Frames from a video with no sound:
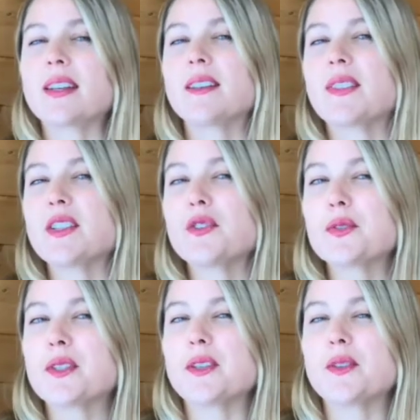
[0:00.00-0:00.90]
And if they
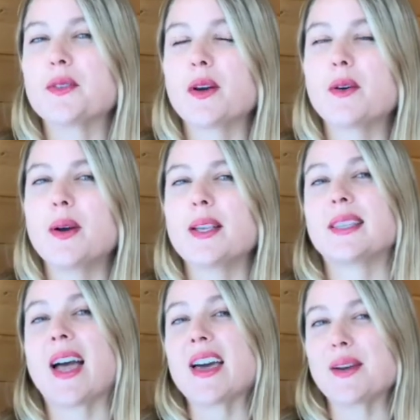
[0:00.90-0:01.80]
choose to do so, it's
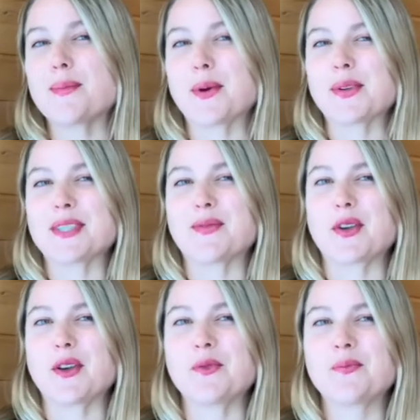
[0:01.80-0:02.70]
an added bonus for
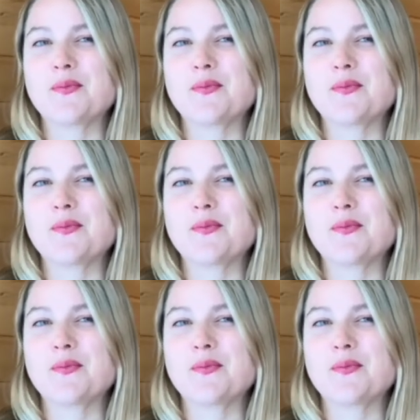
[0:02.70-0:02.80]
you.